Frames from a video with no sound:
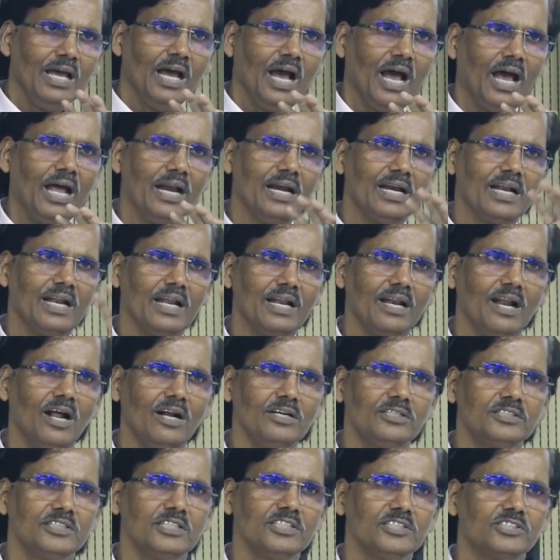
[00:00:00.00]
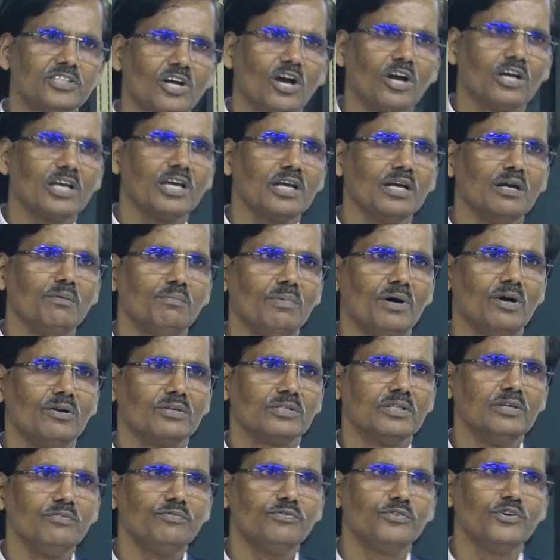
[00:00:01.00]
and Reynolds is talking
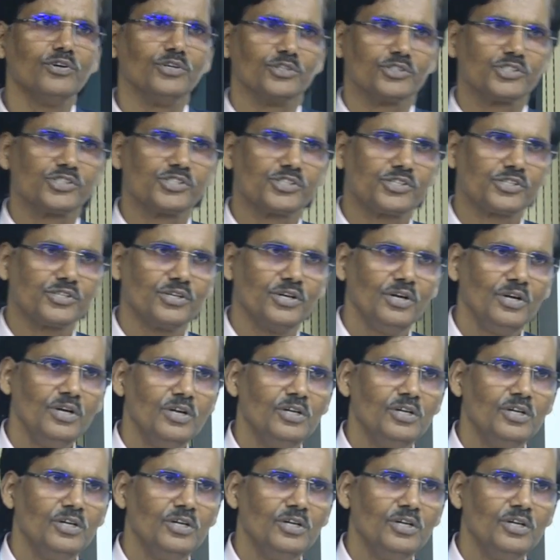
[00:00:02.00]
about the forced.